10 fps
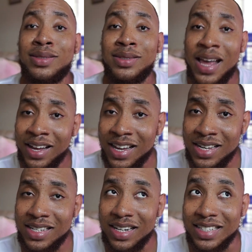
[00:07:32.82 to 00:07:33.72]

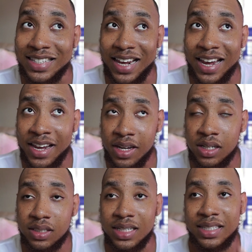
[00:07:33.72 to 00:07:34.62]
second day,
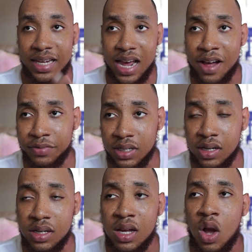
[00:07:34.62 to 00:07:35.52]
the day
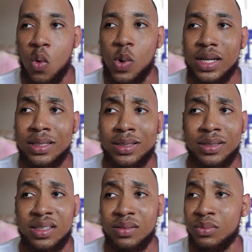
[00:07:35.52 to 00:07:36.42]
after,
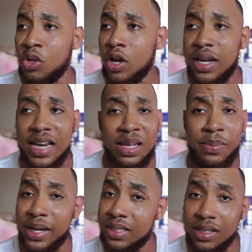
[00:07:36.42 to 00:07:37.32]
was not any
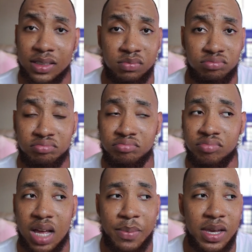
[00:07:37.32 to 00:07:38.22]
better.
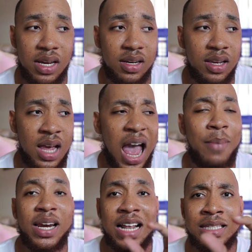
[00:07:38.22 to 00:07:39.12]
I mean,
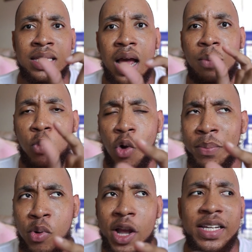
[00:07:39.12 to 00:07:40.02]
at one
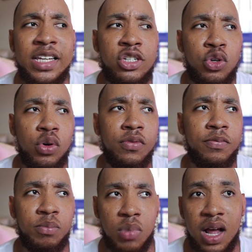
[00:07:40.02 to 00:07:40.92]
point he showed
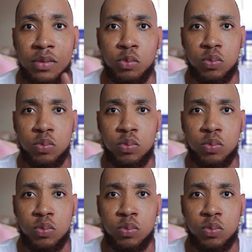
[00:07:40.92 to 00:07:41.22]
a